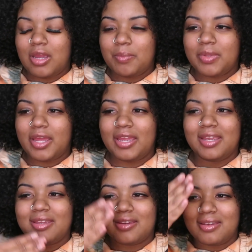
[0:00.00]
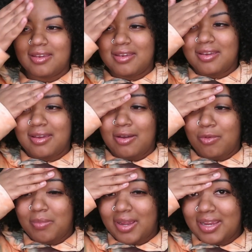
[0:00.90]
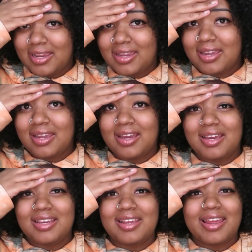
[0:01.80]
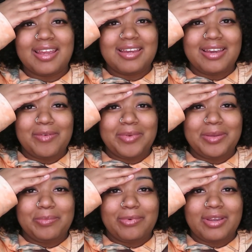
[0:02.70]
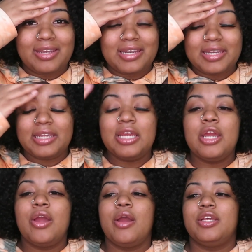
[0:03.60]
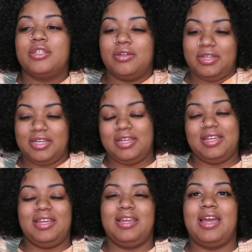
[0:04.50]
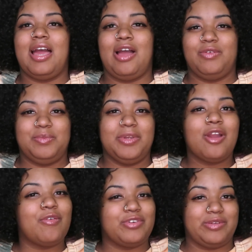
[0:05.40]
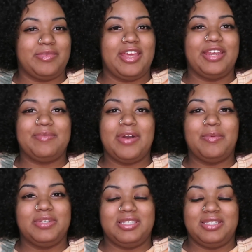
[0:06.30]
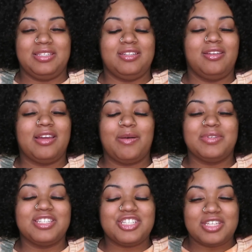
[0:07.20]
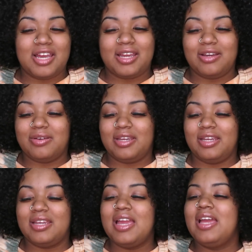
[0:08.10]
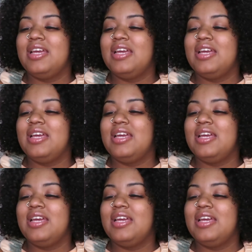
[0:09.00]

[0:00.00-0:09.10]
I'm like, oh my God, I could be pregnant. So then I was being over dramatic, but I was in shock, okay?